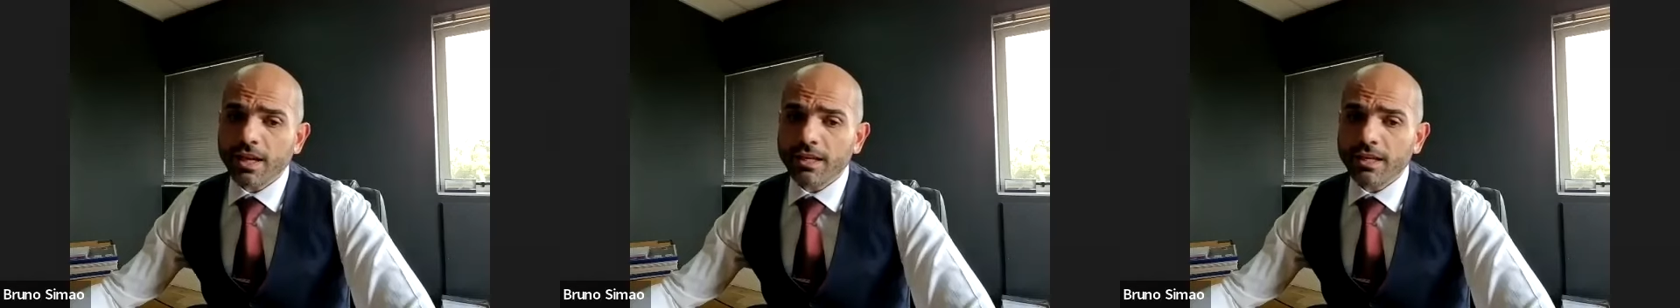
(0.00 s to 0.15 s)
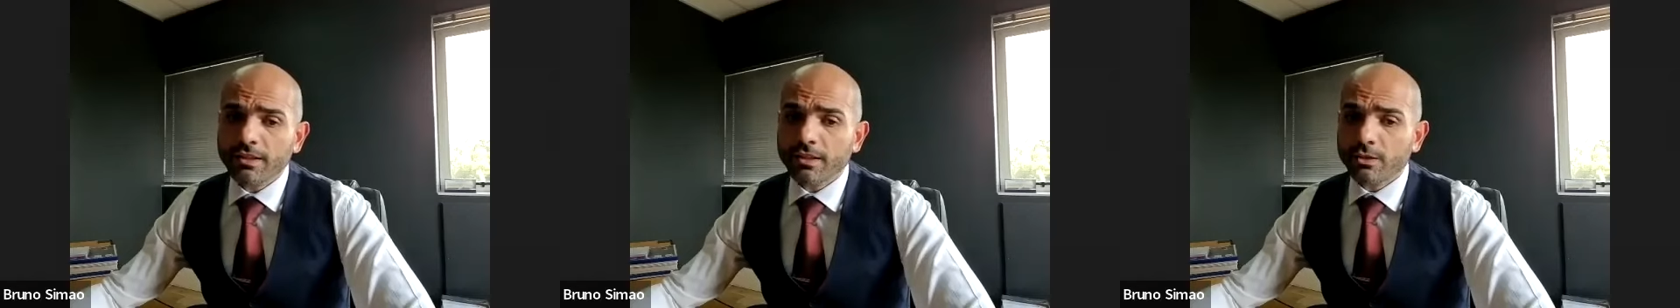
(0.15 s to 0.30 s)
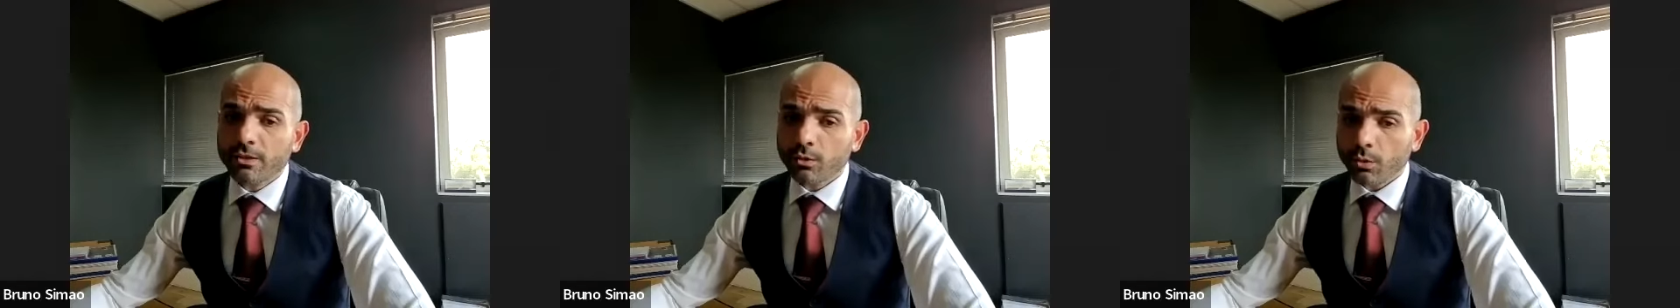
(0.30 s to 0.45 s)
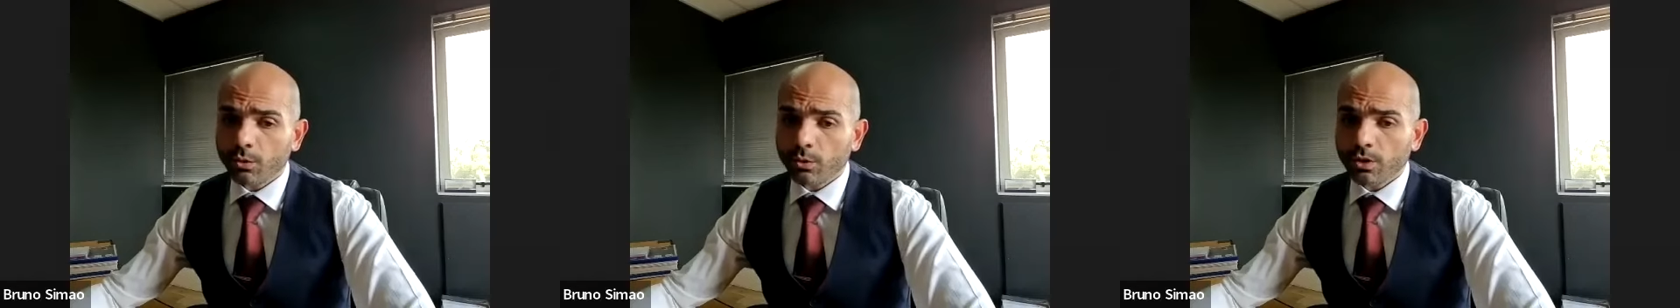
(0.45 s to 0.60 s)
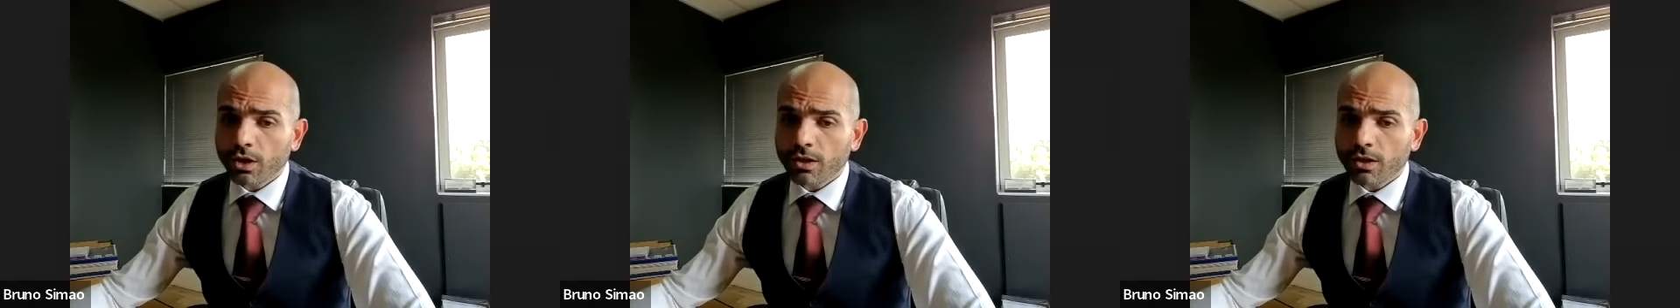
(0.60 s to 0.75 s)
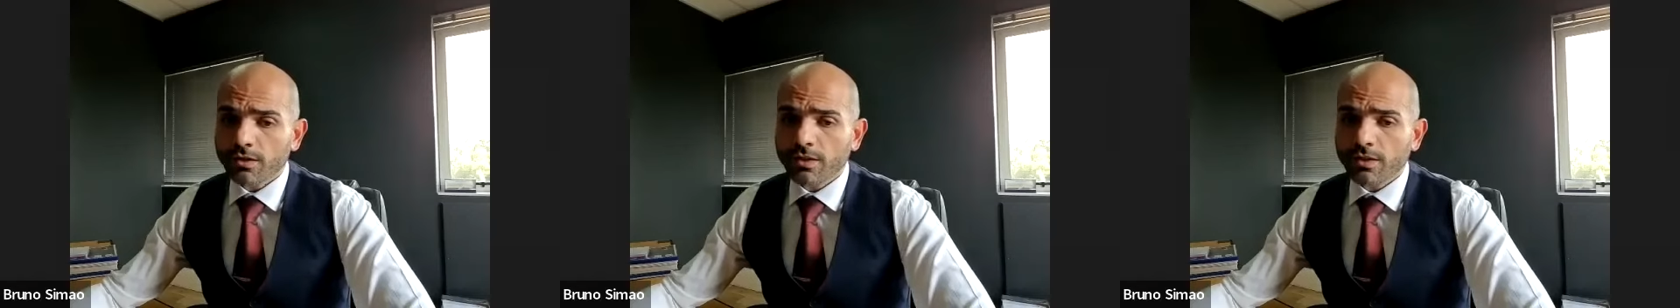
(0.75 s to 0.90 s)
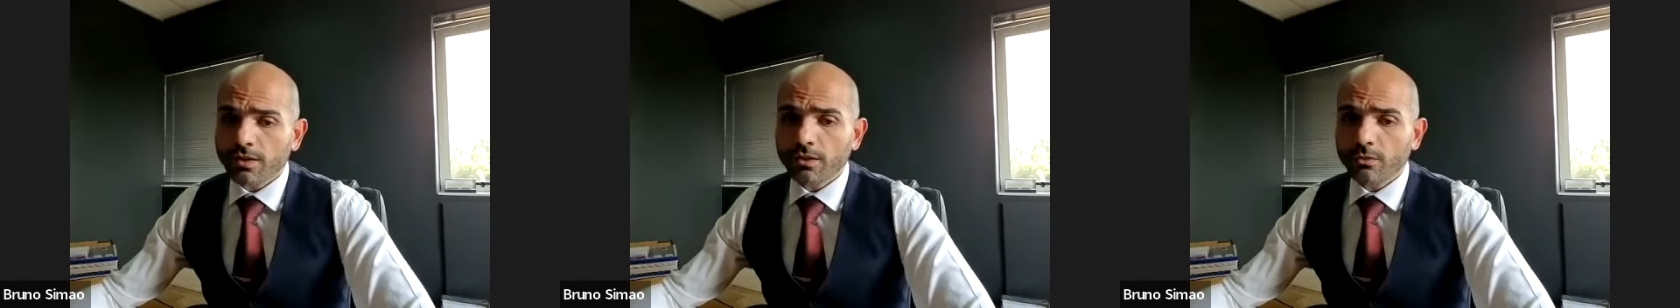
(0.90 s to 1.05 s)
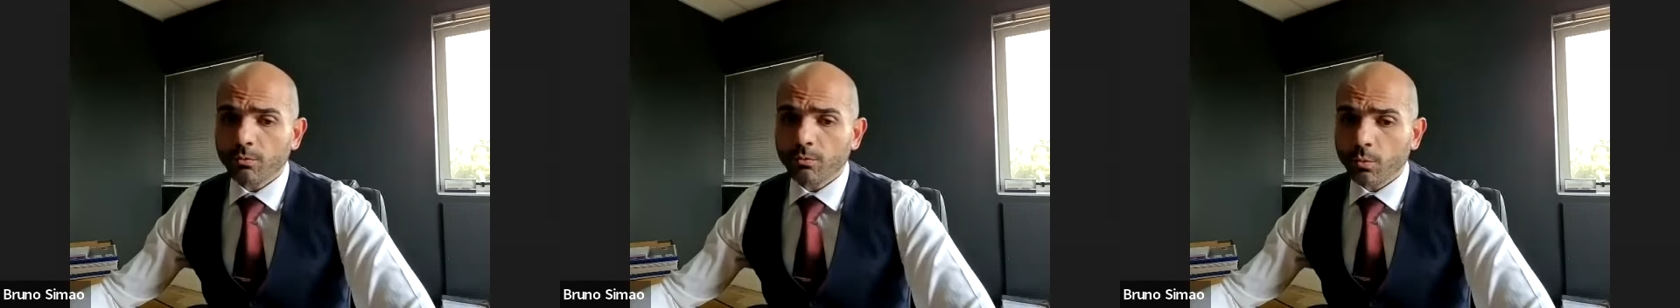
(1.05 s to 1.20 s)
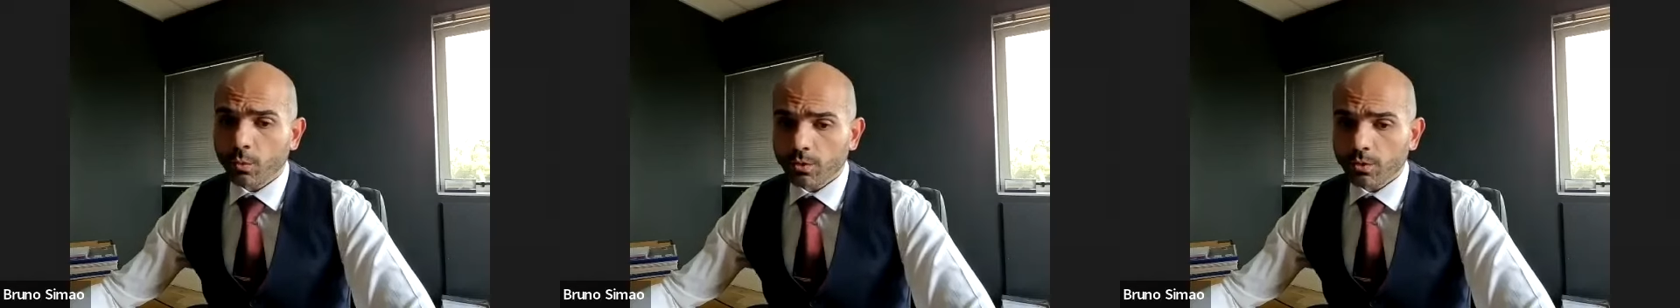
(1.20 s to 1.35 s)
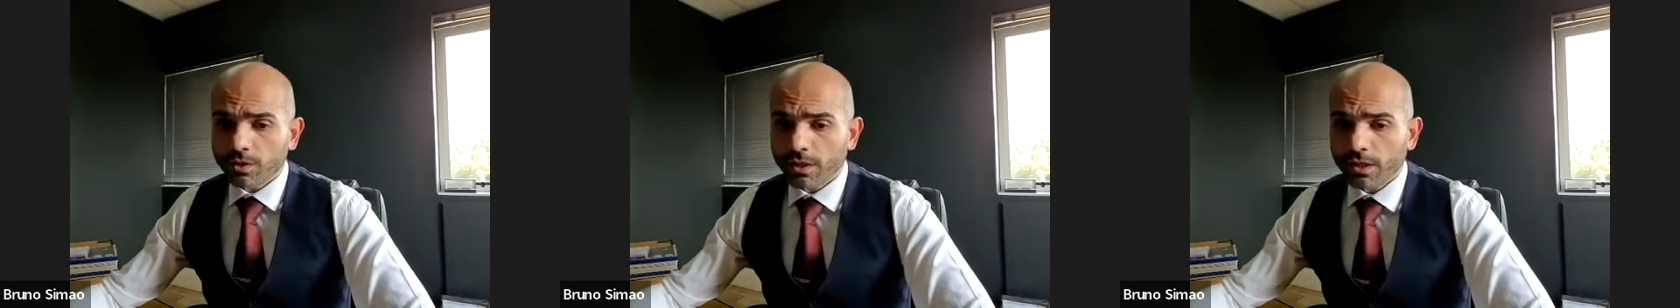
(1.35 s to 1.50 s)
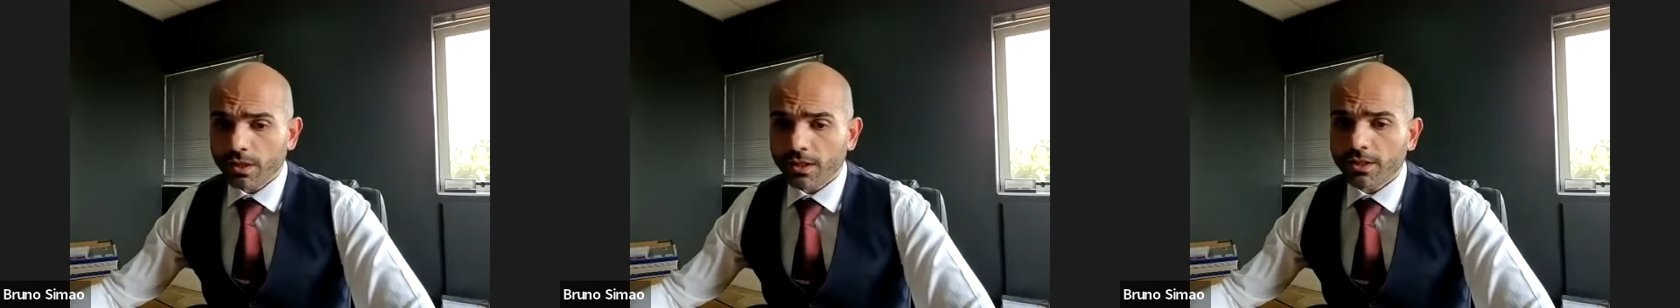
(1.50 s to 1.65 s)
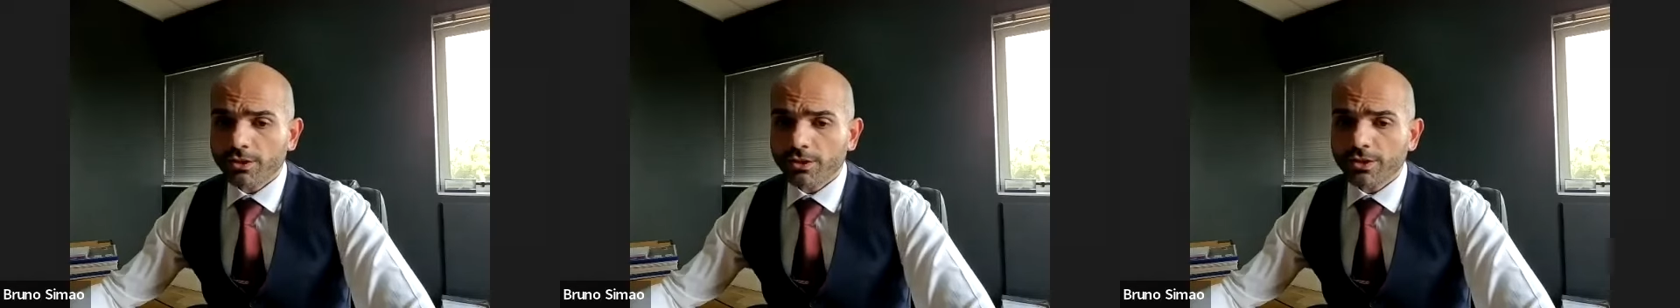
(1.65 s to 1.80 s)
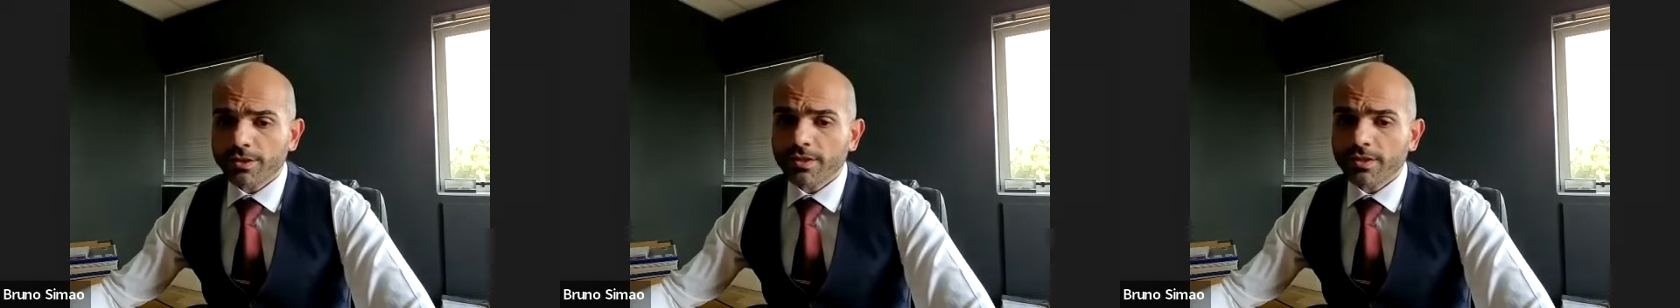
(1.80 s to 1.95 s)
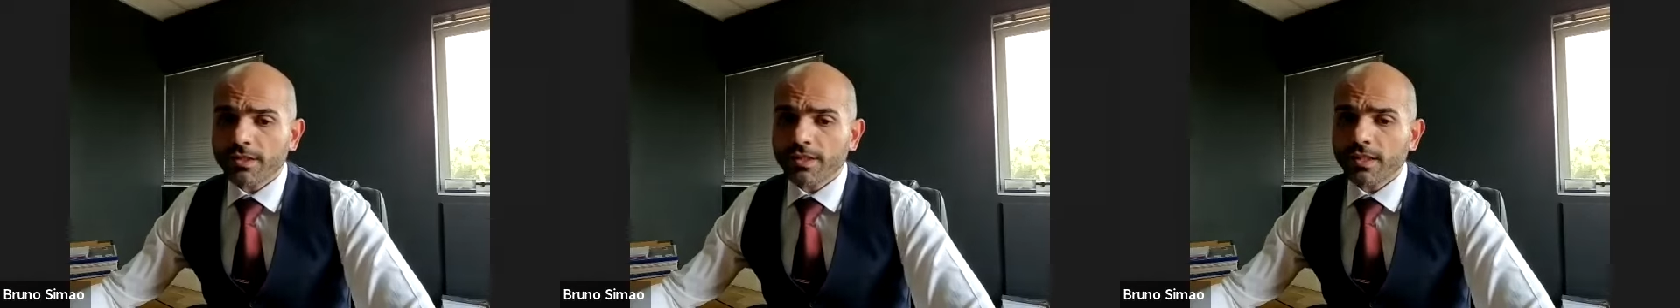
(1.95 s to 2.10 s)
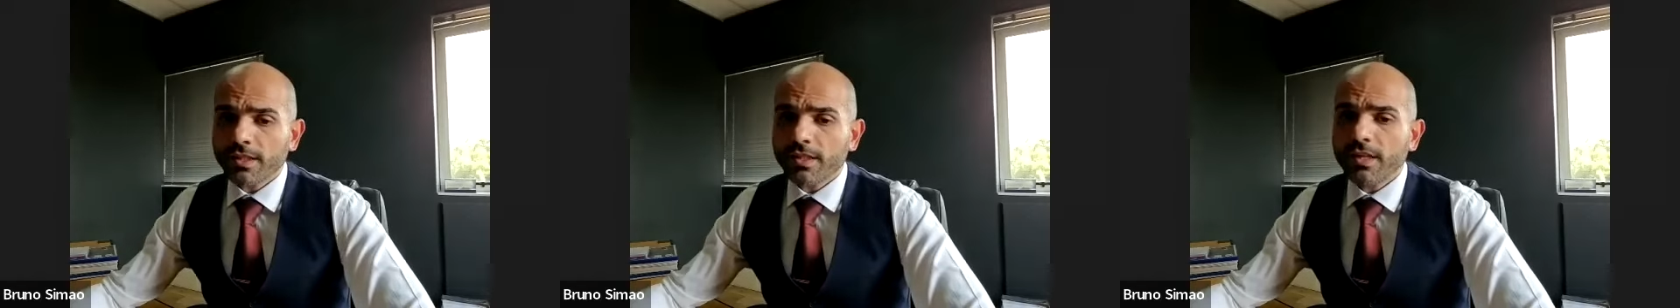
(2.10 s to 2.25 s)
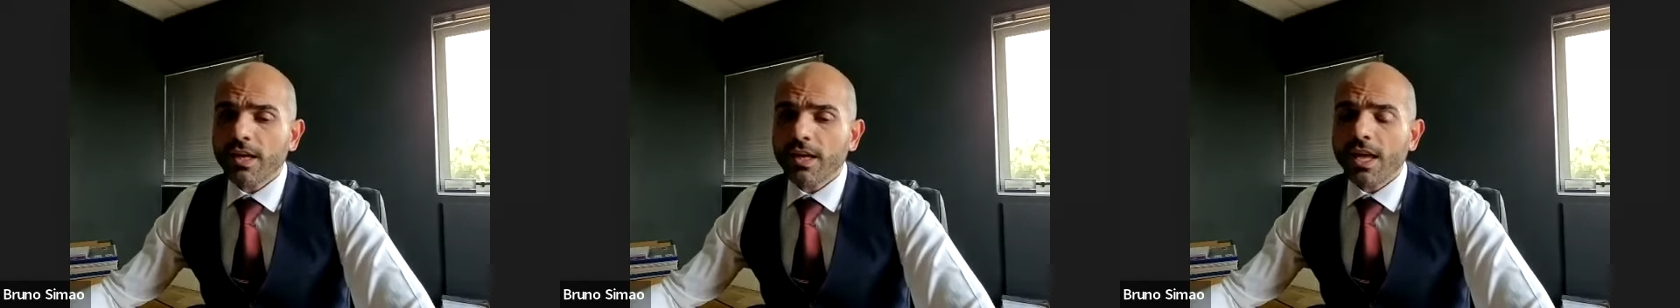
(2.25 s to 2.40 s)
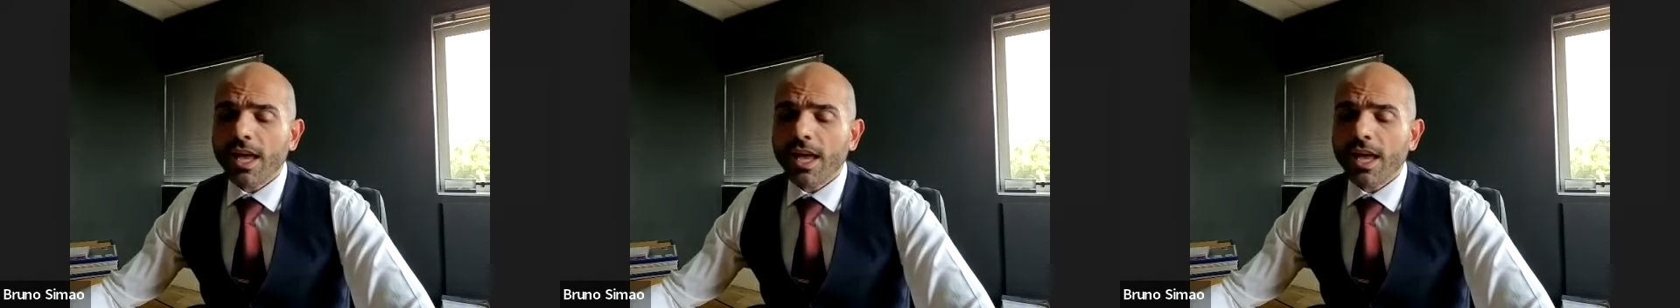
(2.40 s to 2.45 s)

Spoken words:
and the door locks and water and electricity.